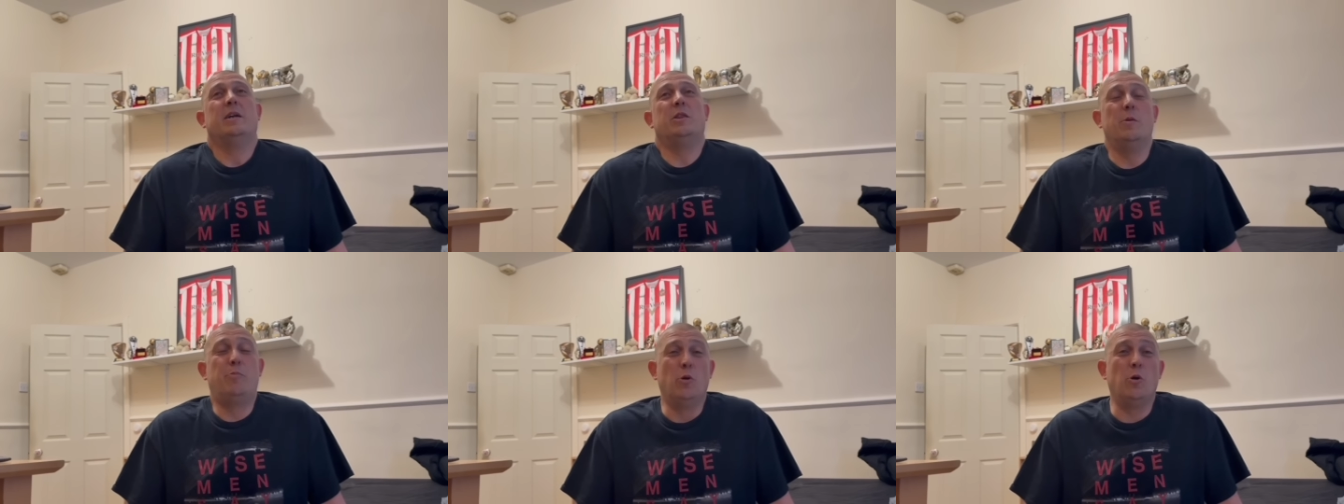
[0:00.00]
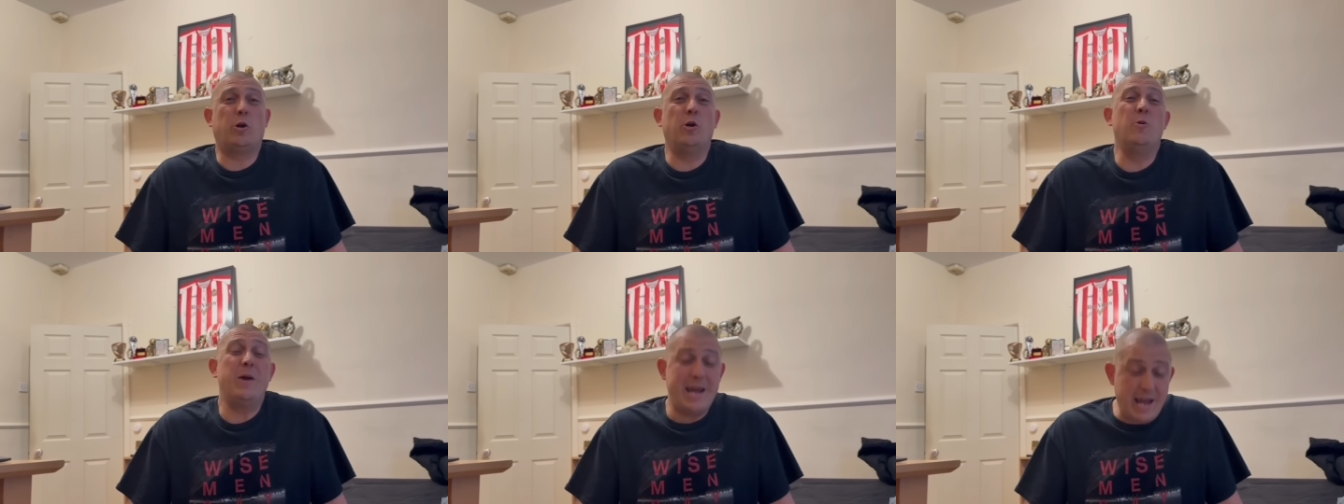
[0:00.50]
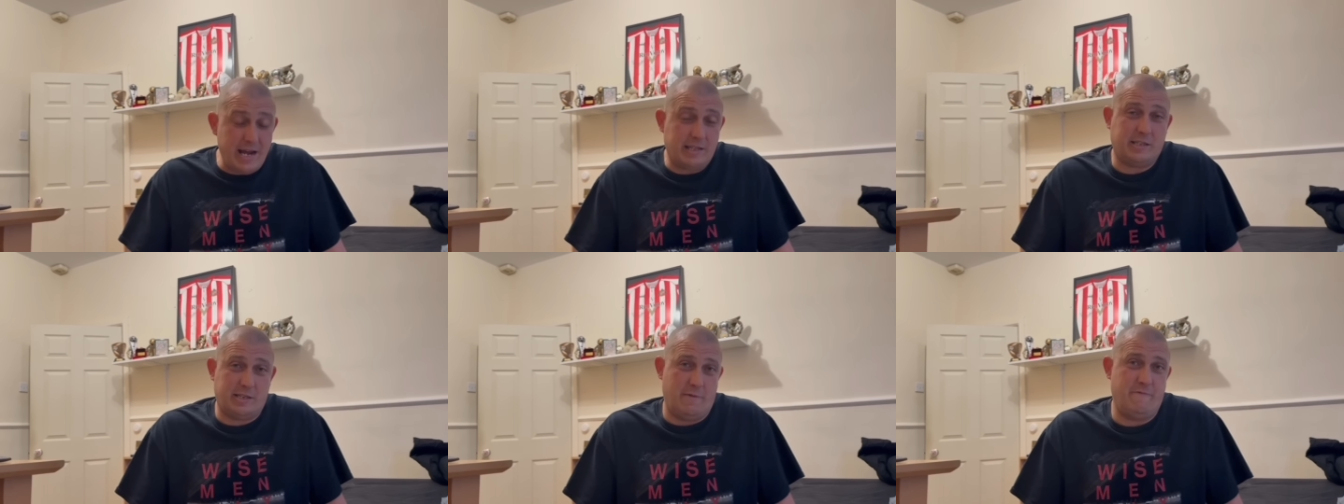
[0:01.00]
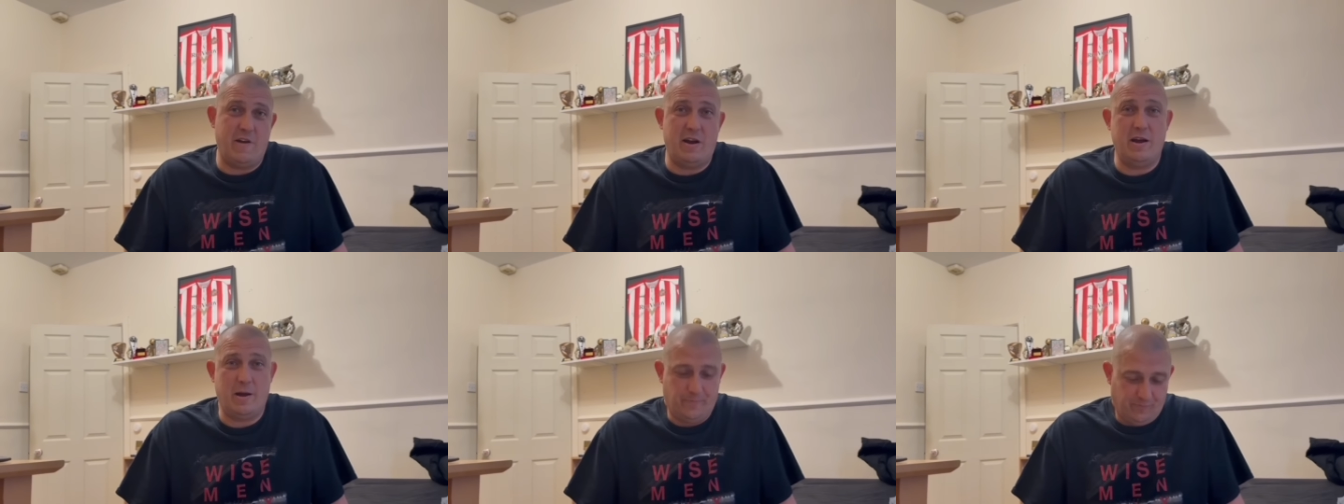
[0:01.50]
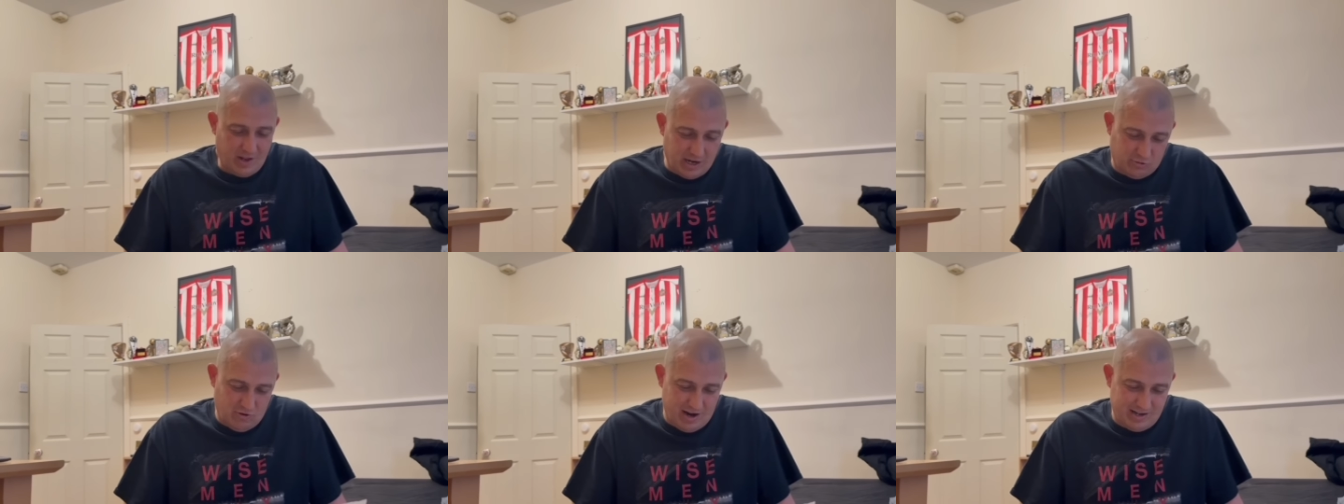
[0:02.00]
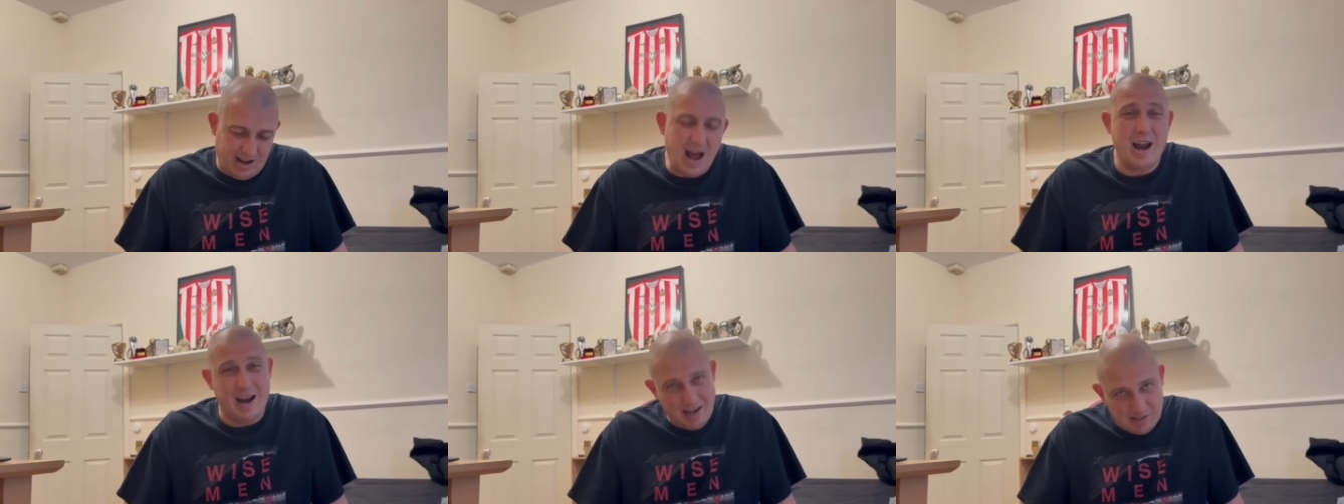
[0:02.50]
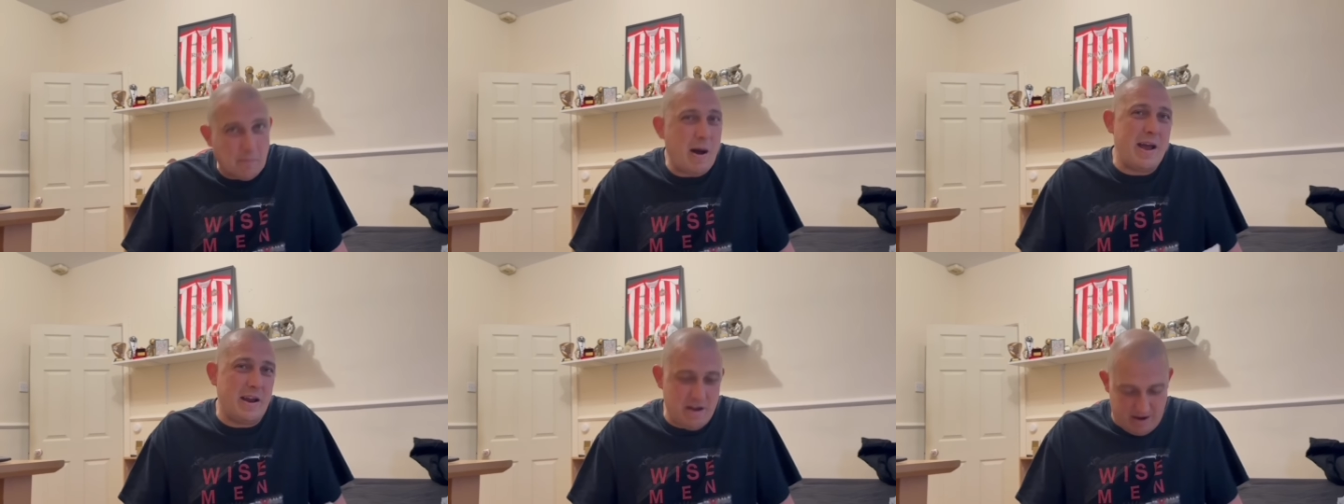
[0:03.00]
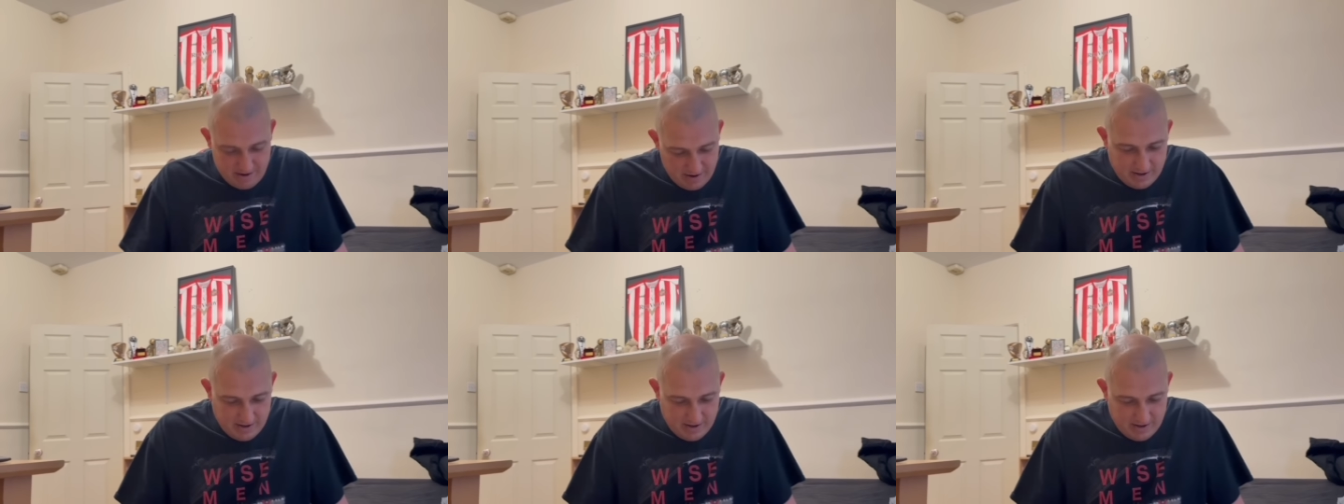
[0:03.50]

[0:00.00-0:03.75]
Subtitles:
the bloke who hates Sam Fender. That's right, Eliza Mayenda.